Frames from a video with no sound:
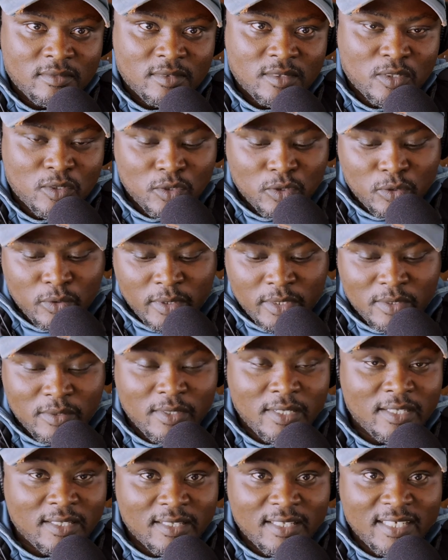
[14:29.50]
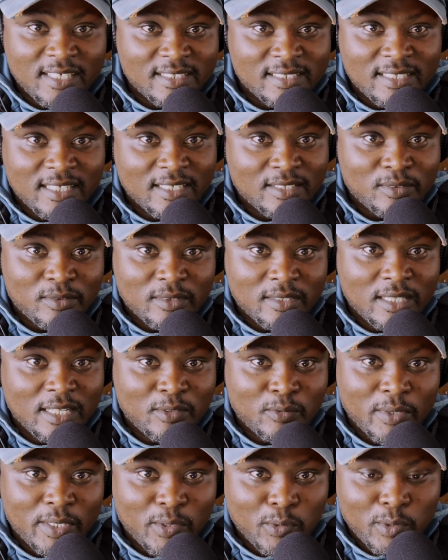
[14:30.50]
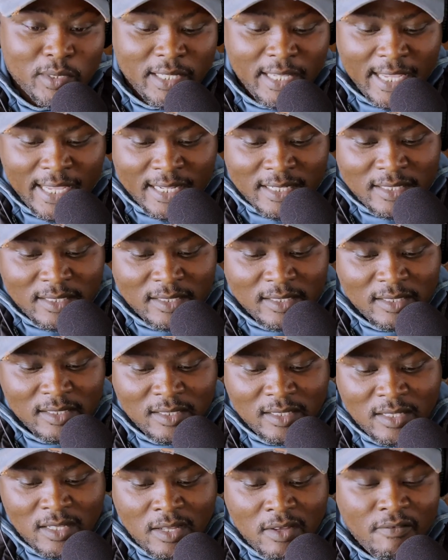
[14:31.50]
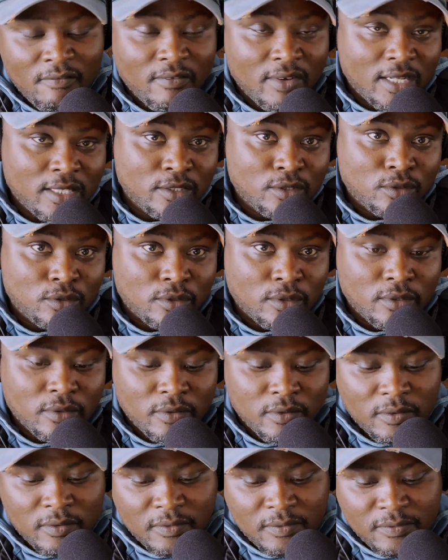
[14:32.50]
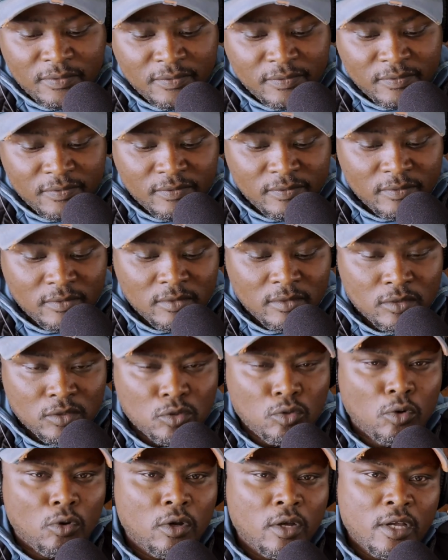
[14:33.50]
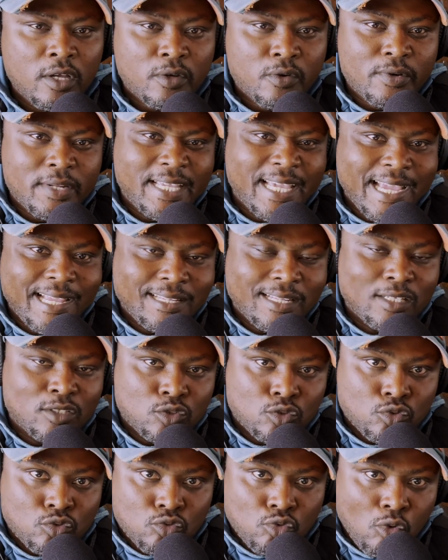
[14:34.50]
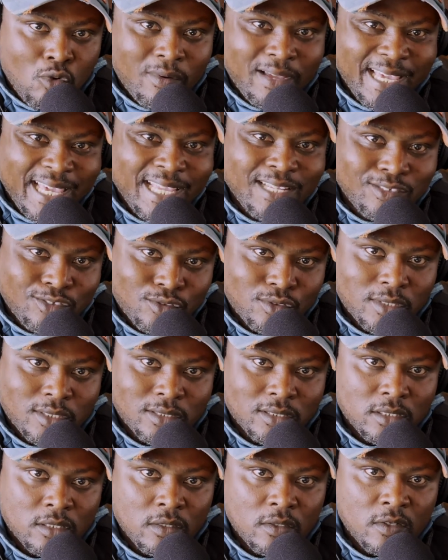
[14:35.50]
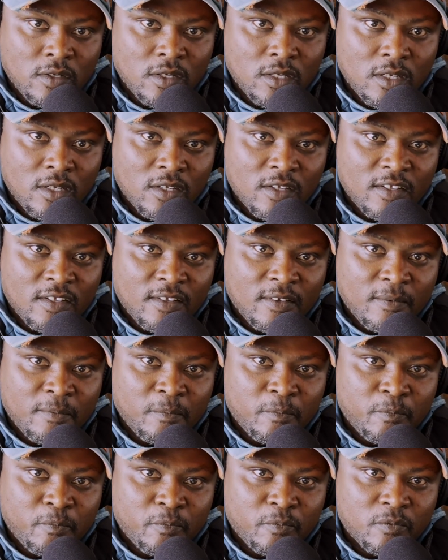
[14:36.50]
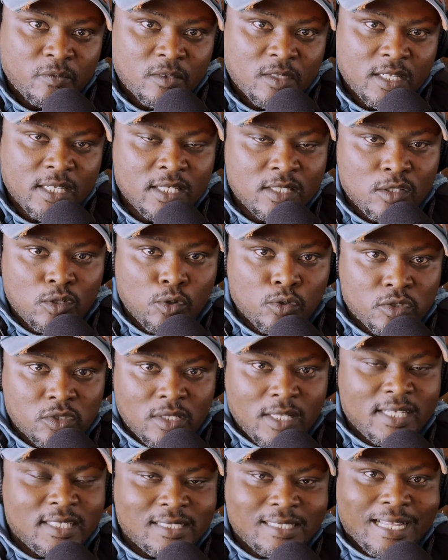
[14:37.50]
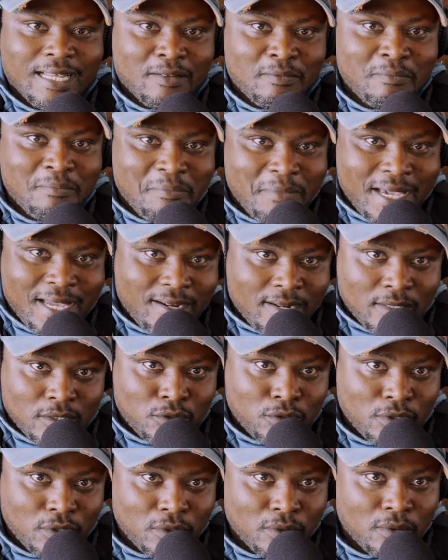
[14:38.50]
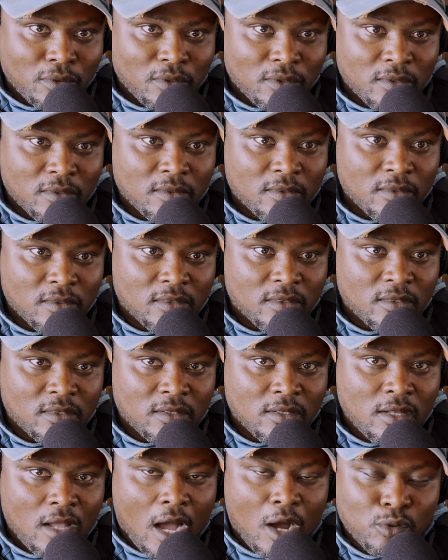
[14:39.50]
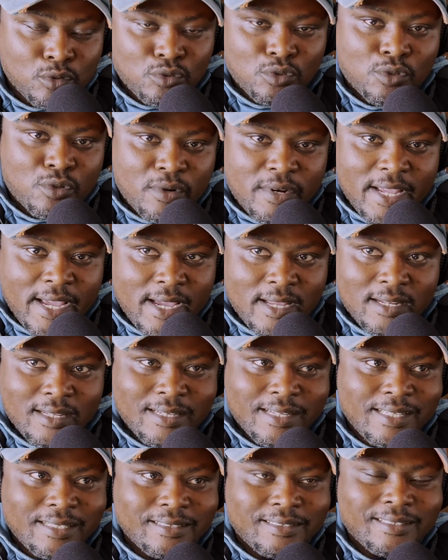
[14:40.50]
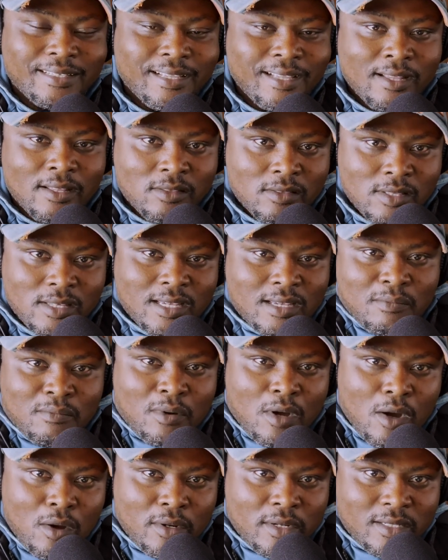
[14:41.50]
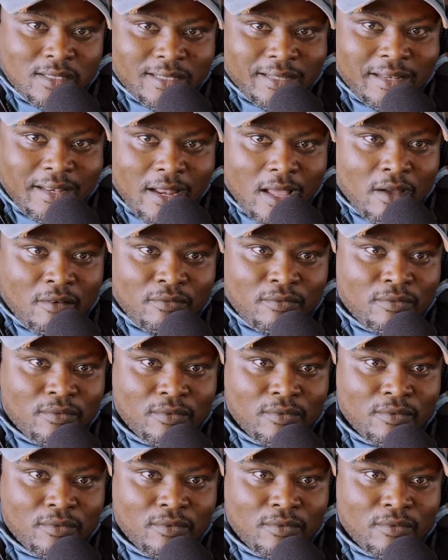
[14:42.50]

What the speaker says: Because you were doing things that were not adding value to you. So create a strong interest in those things that matter to you. How to create it is think about it enough,